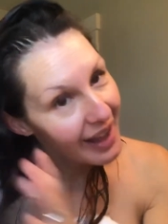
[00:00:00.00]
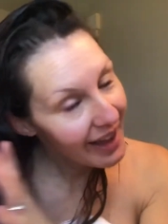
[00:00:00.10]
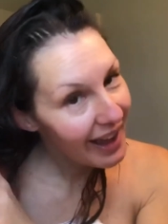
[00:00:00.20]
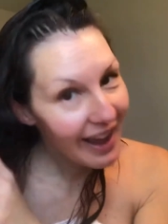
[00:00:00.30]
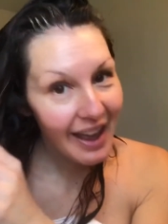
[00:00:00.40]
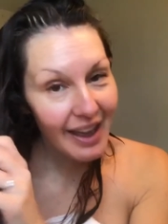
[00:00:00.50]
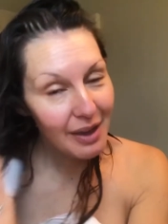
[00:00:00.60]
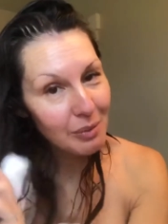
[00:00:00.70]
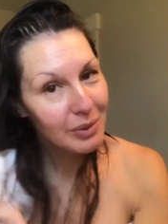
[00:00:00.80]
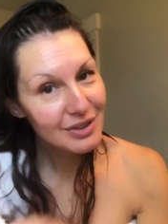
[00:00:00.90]
I
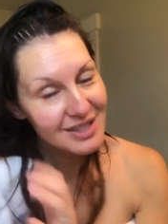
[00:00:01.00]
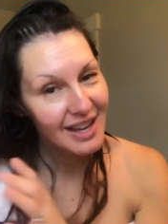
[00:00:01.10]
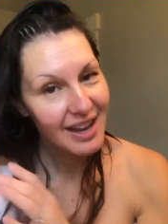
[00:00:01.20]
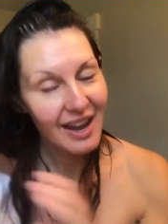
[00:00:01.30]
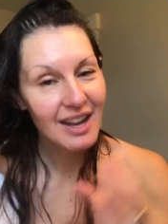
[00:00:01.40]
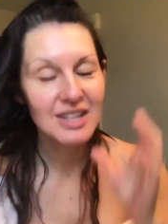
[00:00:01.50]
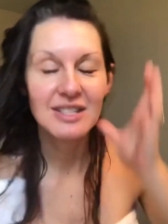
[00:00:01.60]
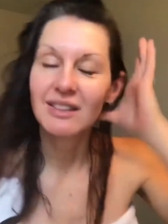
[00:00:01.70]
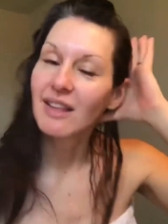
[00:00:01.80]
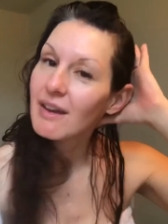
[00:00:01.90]
will say I just
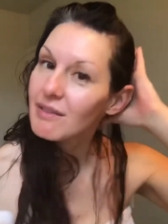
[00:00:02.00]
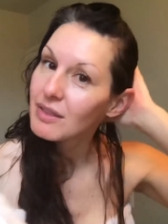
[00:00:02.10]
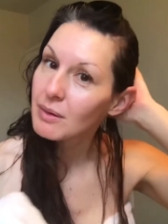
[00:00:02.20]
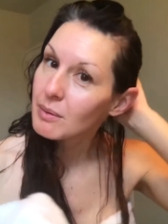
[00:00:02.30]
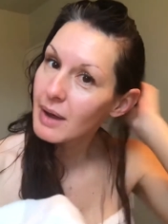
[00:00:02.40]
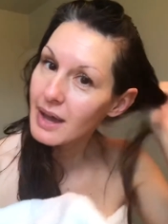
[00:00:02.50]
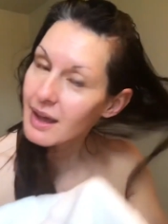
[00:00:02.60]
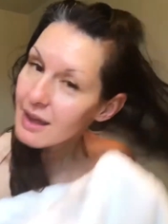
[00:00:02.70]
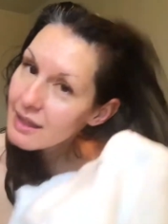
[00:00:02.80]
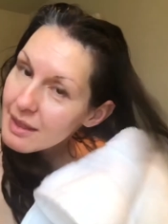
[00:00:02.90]
love the way
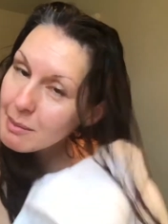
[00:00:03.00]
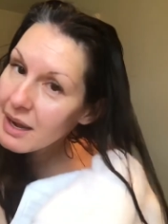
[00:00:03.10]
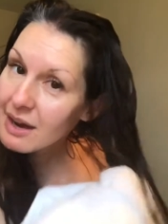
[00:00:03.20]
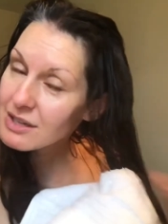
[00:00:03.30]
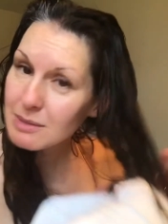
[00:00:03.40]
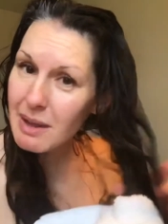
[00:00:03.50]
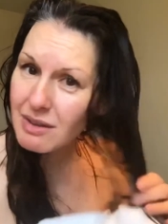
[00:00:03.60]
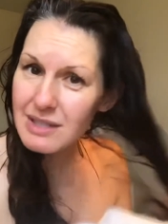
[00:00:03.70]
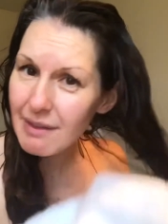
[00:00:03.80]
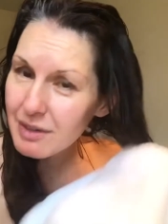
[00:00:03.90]
that my hair smells
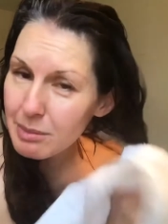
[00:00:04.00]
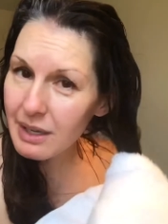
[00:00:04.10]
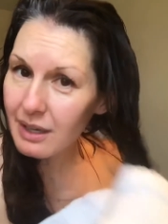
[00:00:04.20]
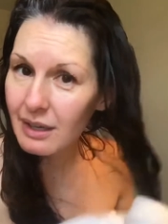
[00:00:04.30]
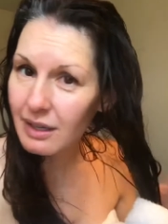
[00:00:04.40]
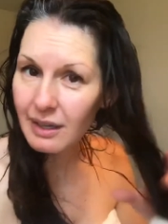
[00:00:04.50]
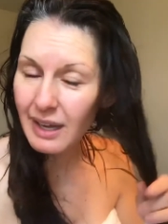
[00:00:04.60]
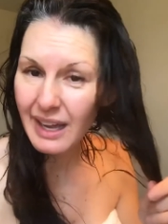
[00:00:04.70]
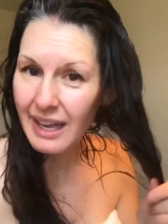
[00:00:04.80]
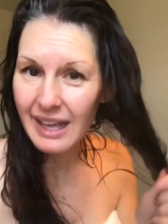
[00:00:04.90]
after being
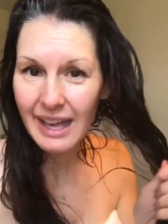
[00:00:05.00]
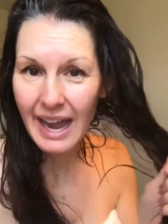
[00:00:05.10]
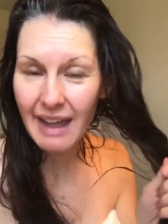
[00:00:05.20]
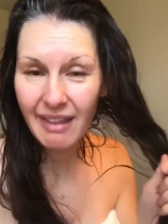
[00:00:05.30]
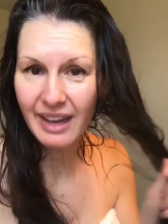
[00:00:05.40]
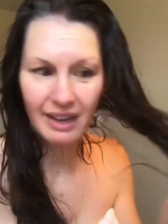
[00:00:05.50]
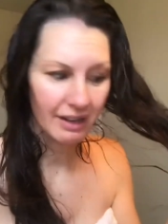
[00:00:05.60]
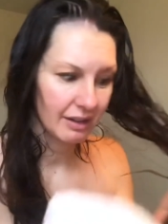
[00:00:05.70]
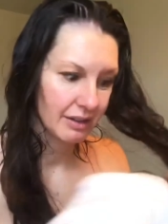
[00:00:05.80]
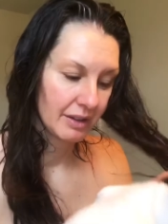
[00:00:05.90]
highlighted.
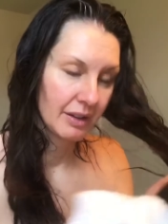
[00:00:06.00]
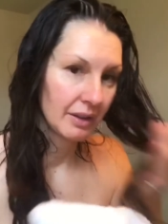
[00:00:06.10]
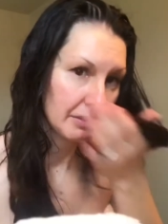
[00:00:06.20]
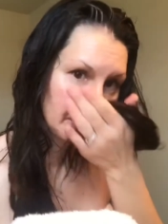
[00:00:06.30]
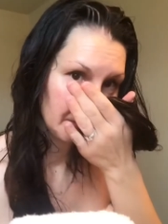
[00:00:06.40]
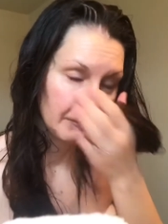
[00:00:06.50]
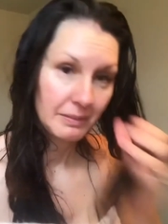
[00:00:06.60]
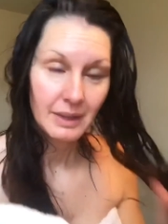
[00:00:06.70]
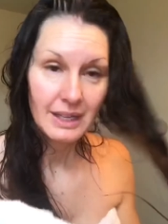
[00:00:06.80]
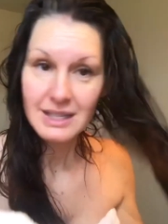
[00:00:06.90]

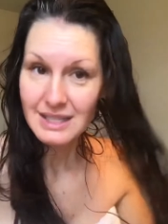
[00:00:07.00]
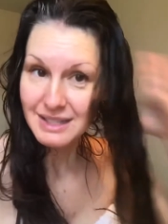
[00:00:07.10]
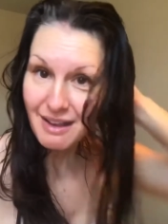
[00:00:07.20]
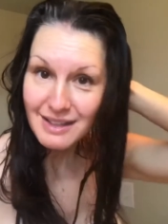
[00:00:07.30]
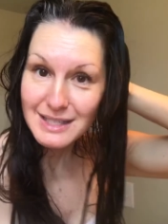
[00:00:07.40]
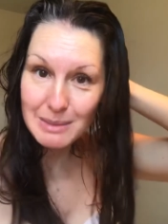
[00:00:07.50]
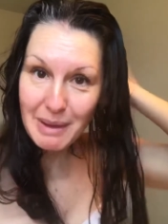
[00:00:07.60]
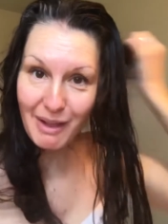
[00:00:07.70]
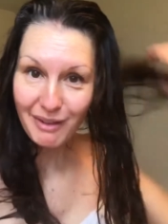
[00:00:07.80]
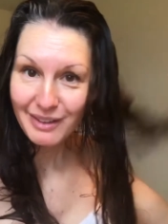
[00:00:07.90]
It does not
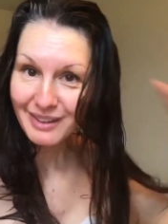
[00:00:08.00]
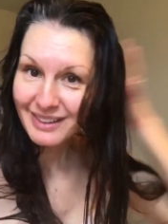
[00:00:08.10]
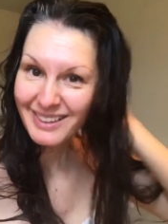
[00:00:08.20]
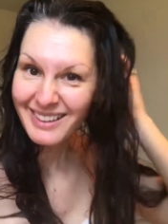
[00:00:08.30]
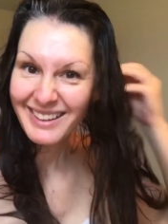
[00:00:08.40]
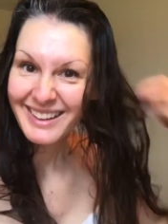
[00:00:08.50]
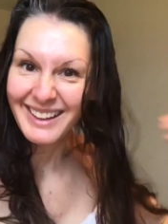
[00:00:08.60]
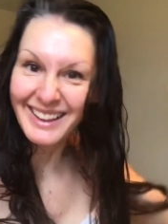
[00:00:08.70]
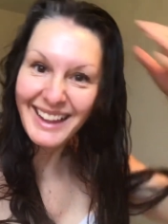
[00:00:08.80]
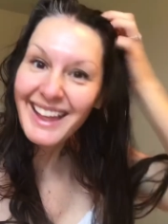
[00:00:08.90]
smell
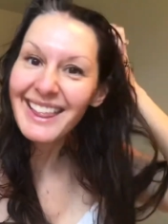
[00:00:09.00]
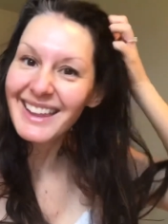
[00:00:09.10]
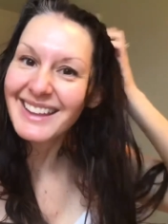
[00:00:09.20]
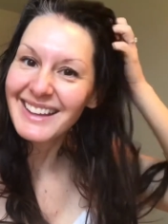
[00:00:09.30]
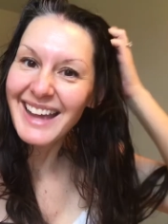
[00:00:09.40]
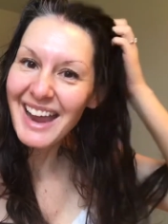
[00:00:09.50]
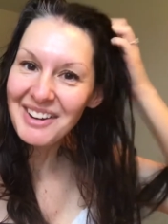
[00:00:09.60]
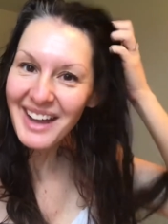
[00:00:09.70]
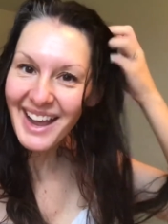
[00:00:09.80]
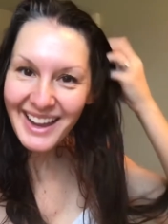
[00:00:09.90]
like hair
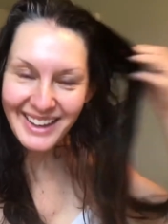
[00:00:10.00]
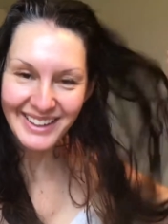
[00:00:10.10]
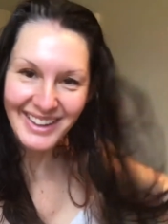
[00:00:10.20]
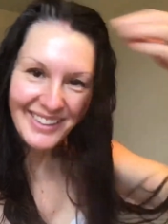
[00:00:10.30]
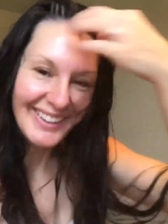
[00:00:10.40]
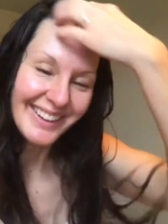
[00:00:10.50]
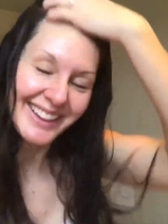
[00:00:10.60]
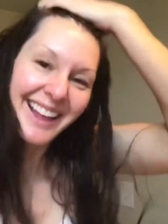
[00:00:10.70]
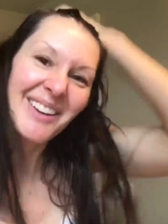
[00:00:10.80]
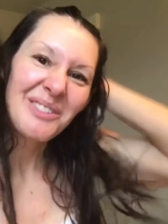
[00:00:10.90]
dye, you know,
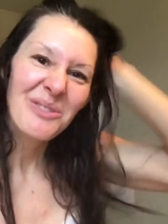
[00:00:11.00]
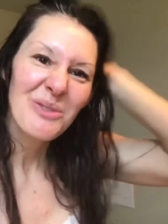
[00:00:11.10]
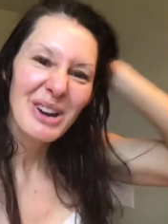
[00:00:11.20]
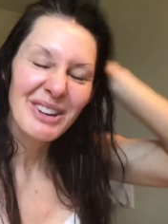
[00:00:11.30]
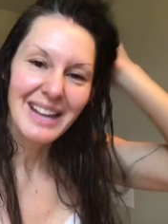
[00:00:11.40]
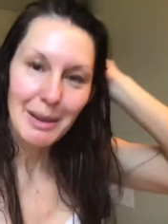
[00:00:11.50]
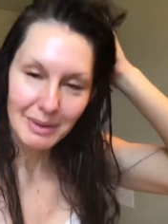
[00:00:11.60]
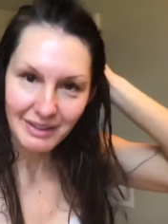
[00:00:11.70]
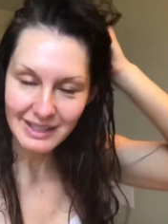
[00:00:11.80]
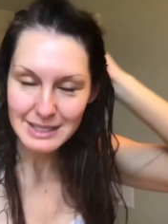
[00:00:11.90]
that weird
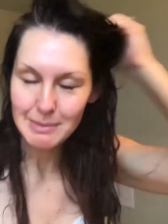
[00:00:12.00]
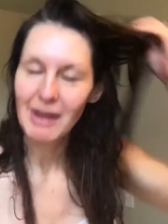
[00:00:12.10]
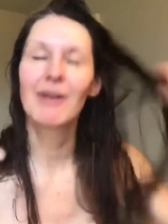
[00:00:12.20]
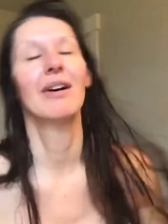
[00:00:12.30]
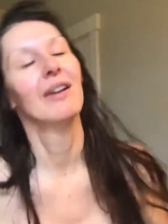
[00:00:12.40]
chemically smell.